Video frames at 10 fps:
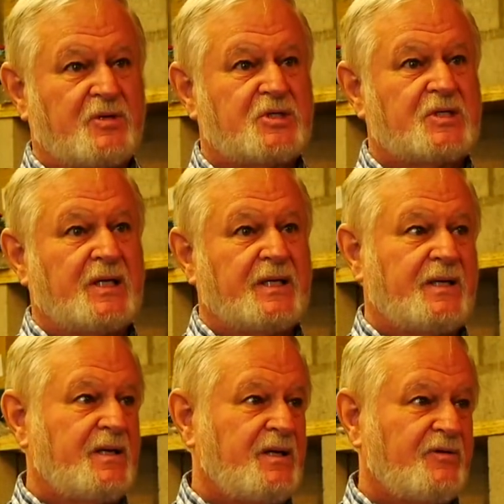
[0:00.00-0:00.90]
the
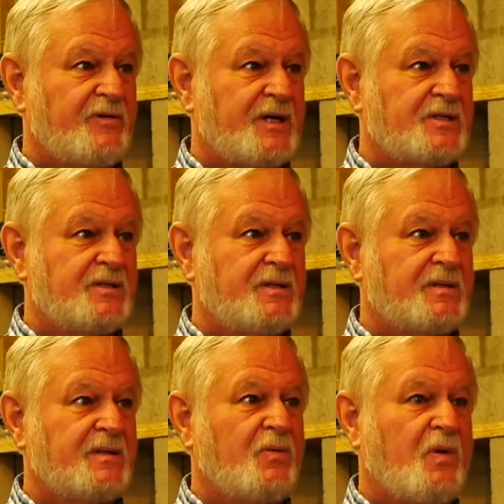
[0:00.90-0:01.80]
salinity affects it,
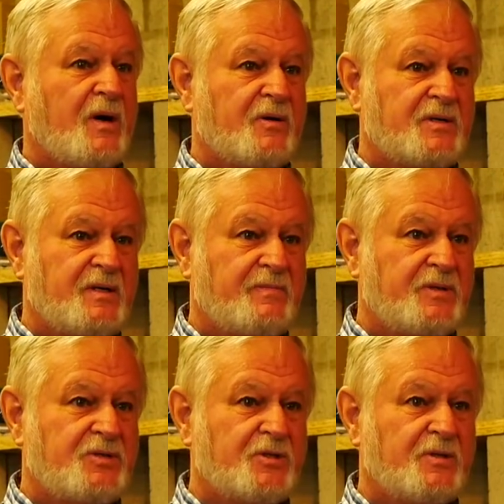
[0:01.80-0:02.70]
the water
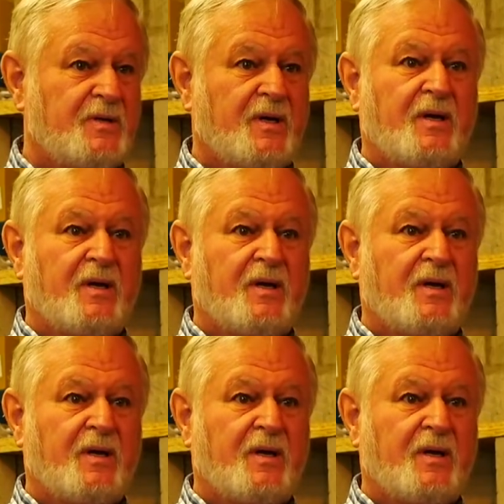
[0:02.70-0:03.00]
temperature,